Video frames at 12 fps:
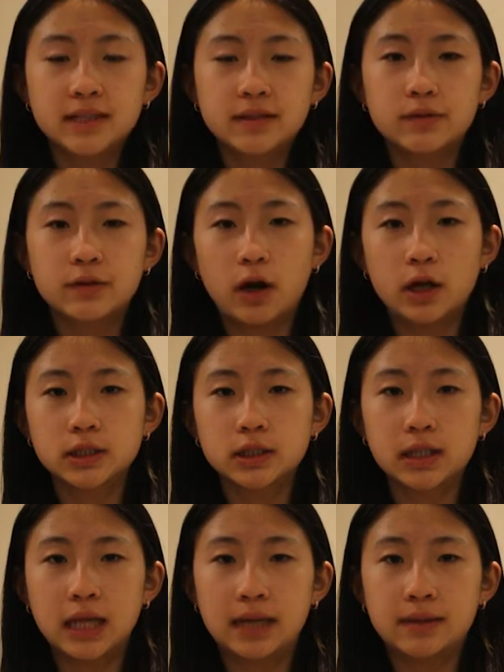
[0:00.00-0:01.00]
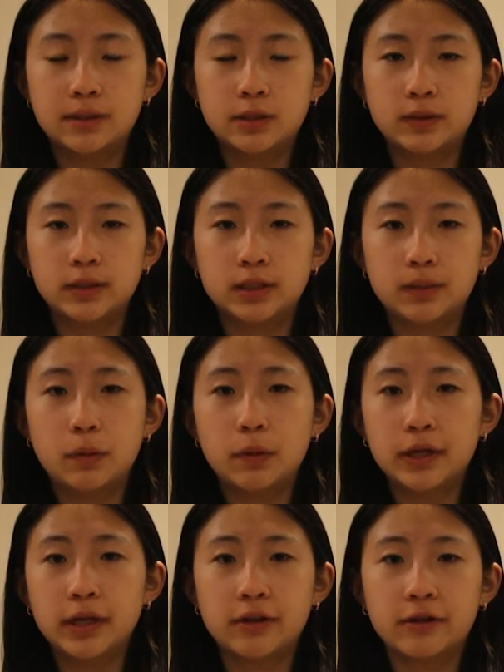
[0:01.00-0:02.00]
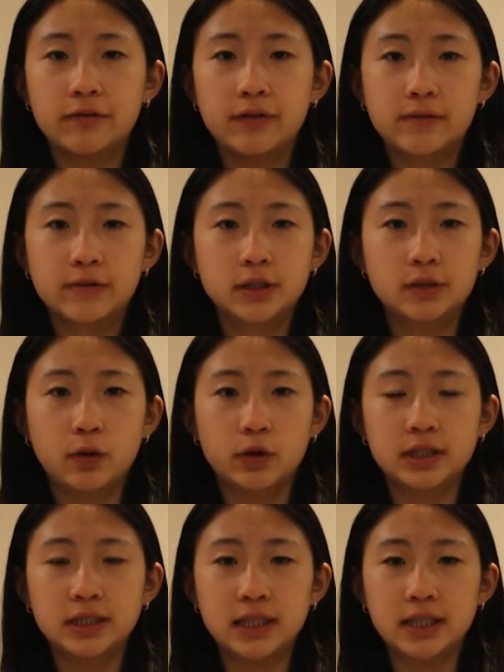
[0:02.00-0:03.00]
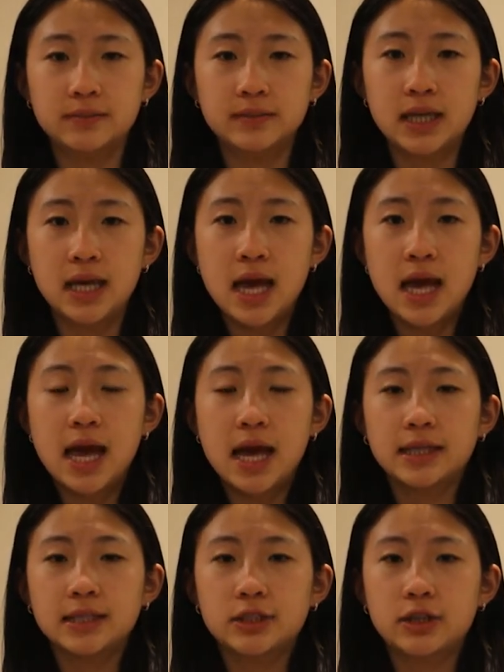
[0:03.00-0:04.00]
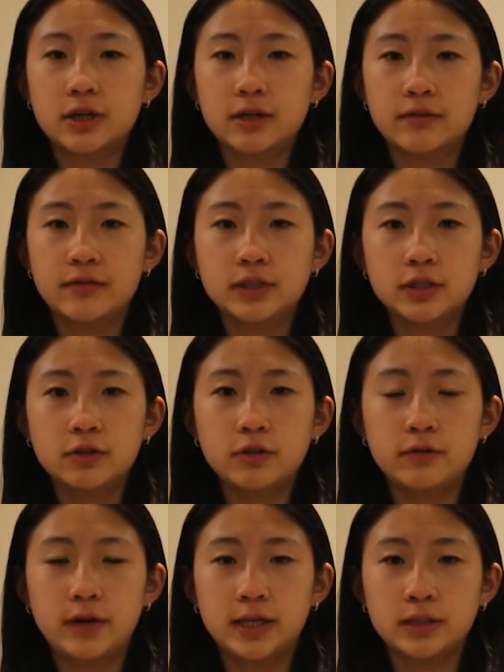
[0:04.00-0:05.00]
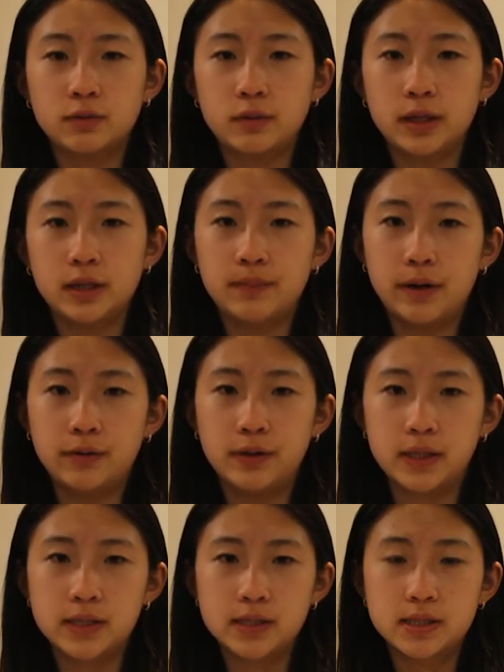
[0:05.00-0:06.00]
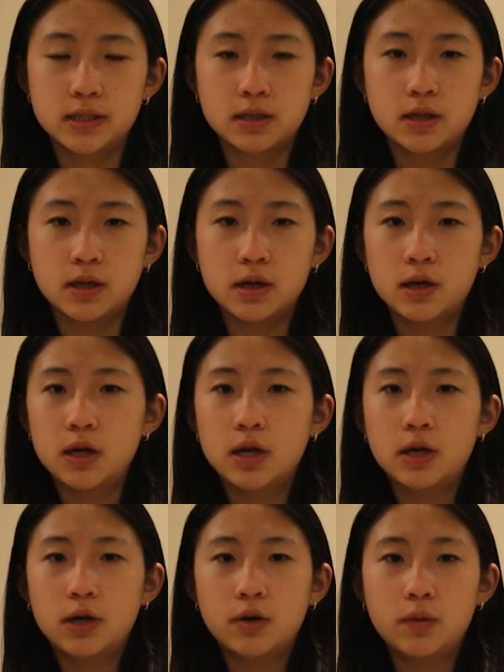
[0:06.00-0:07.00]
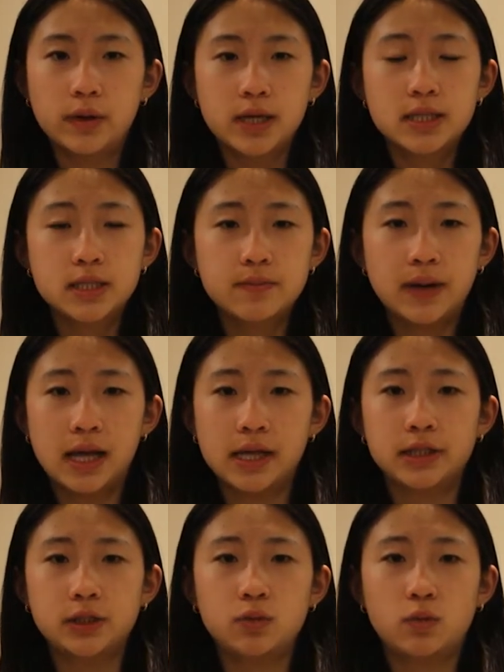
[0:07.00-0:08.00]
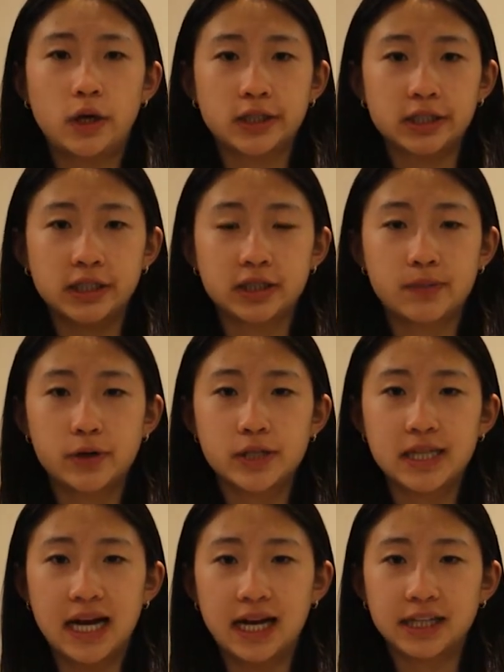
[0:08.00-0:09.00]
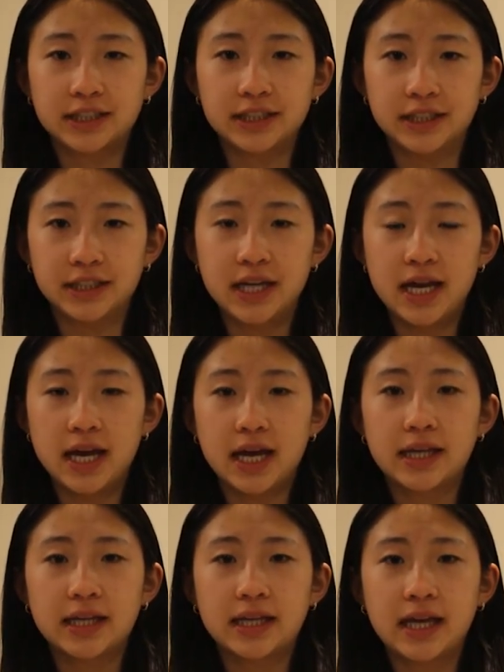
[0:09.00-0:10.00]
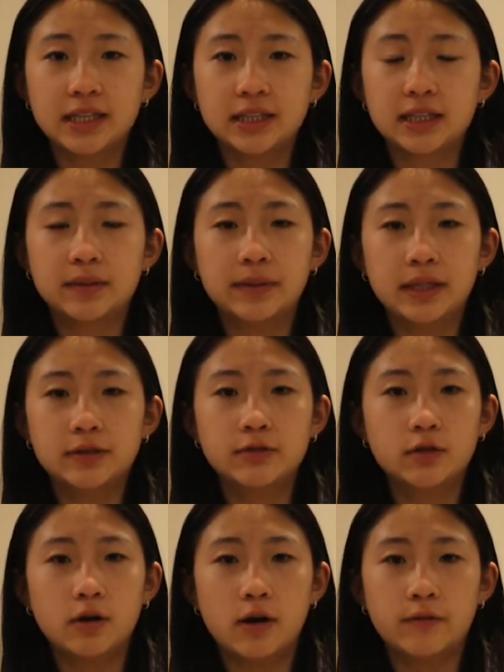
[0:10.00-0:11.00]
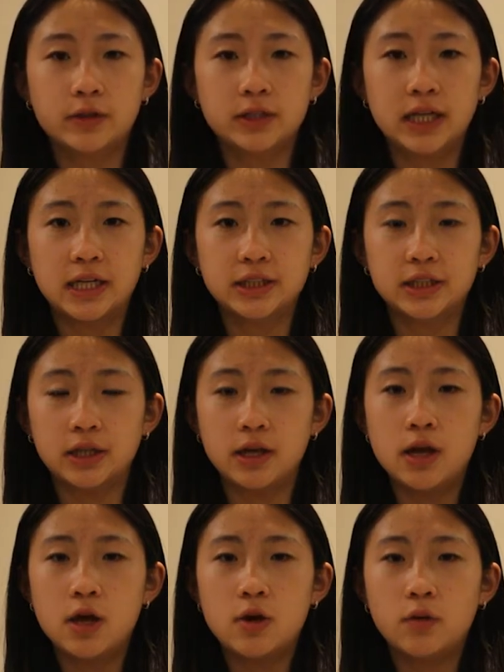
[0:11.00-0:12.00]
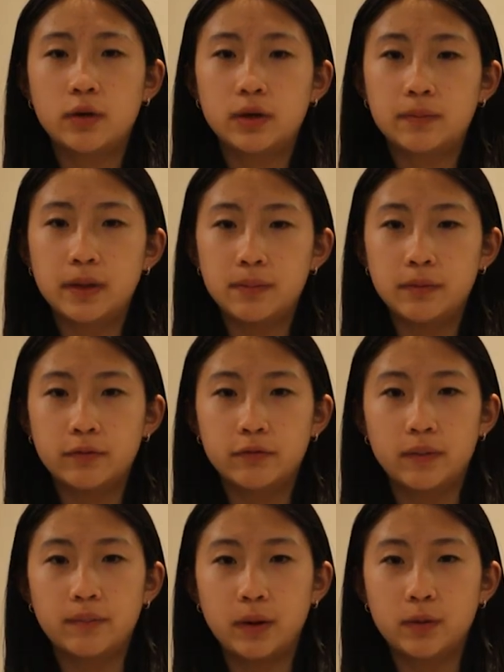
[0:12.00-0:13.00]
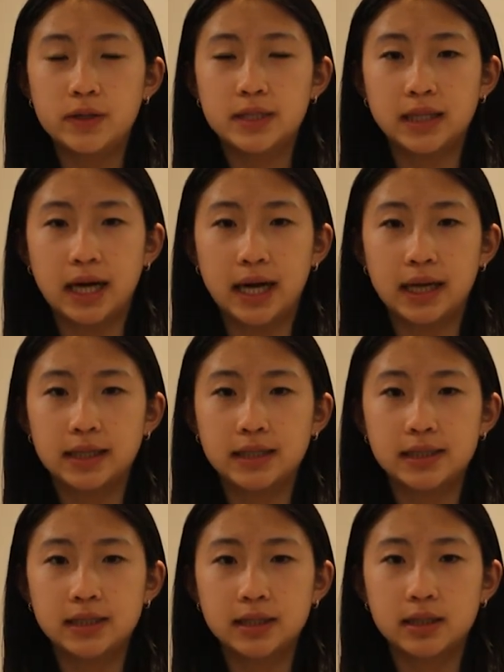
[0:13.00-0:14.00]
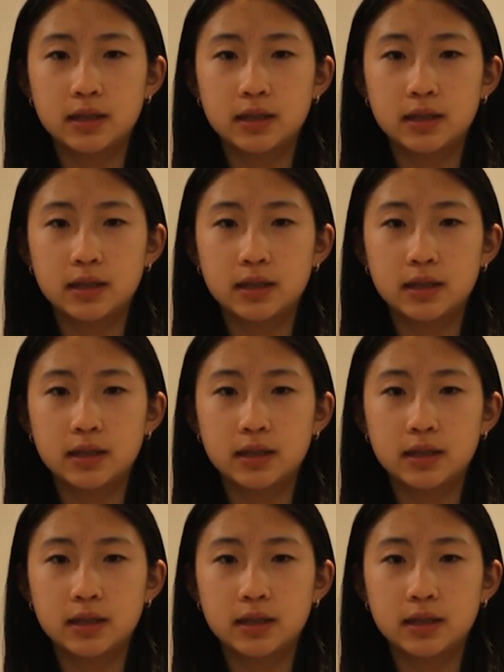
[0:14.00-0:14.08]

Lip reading: have crossed the line between supporting their favorite sports teams and starting physical fights with opponents. We need to balance watching sports action and engaging in peaceful conversation with people from both sides.